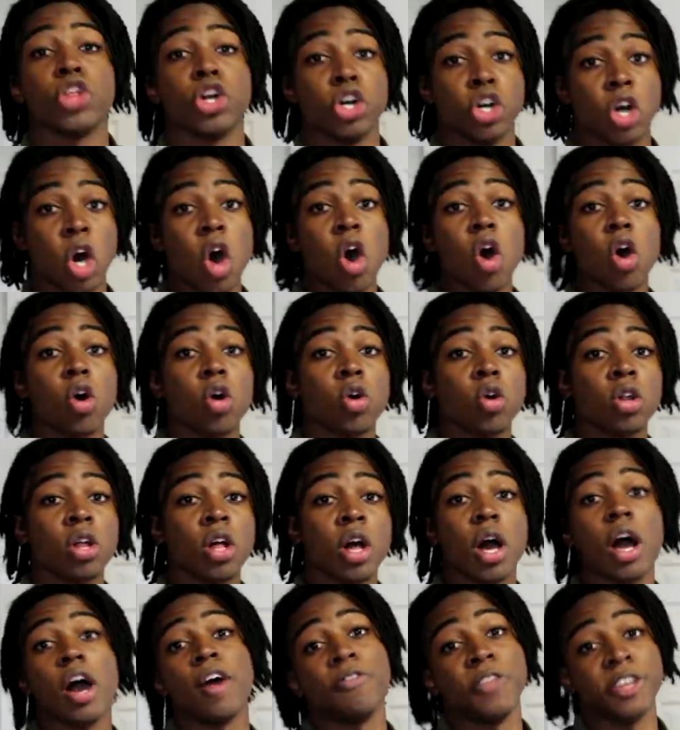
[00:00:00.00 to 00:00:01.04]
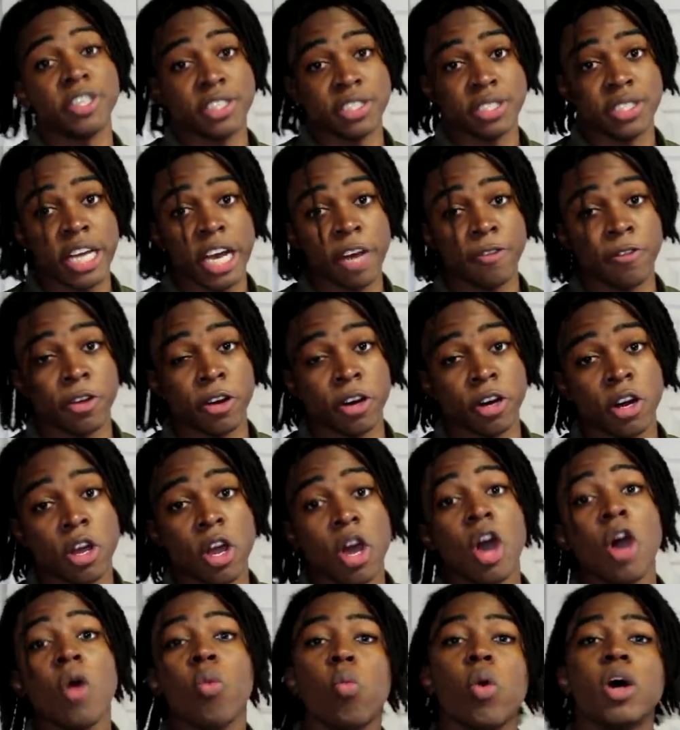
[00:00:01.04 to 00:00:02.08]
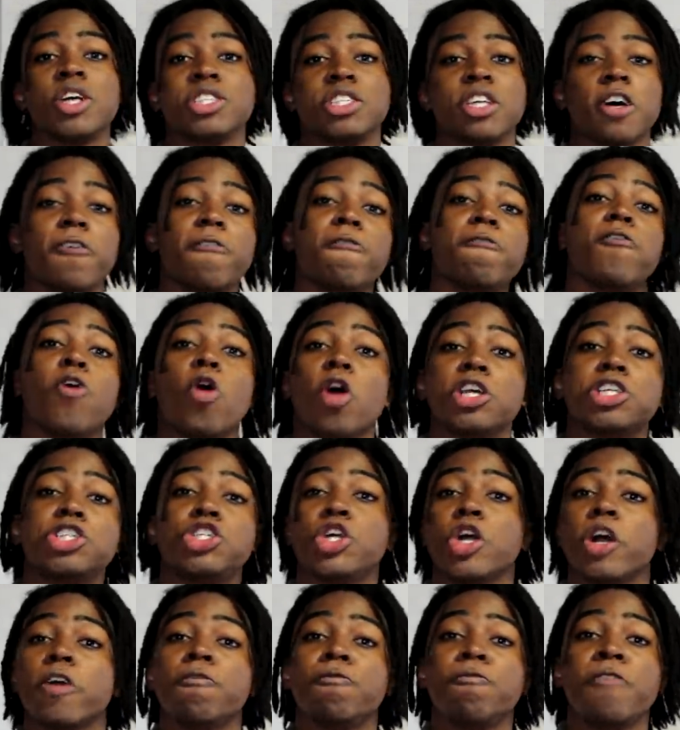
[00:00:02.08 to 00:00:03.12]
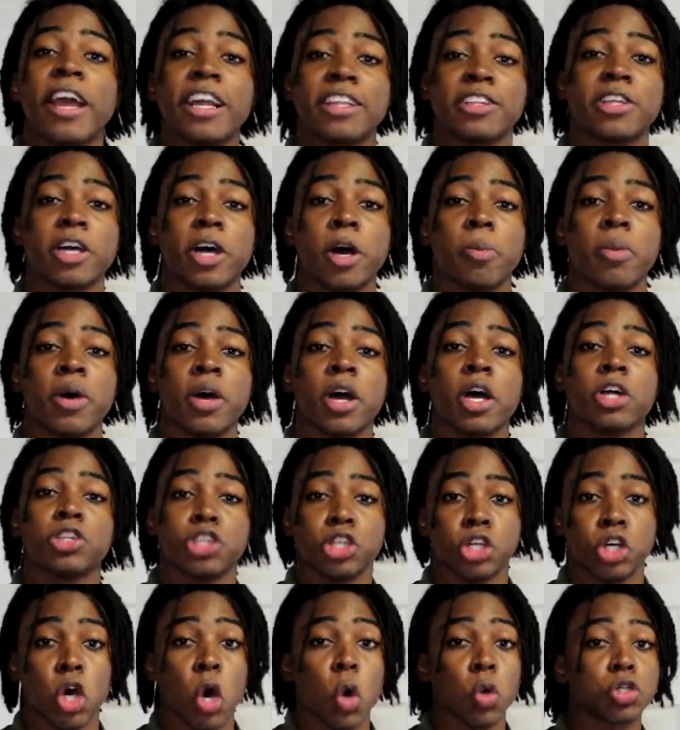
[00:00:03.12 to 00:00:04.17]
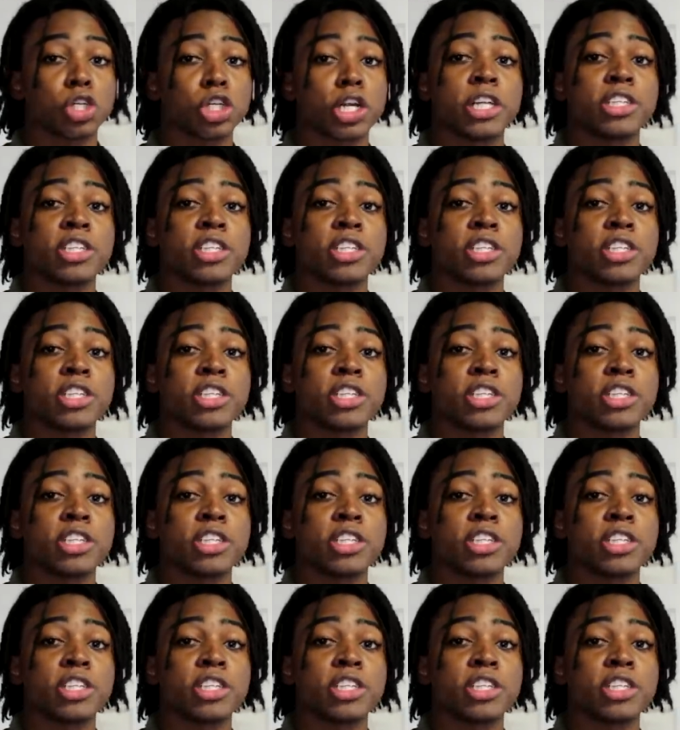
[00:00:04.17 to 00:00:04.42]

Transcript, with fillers: The goal of this endeavor was to force your victim to go to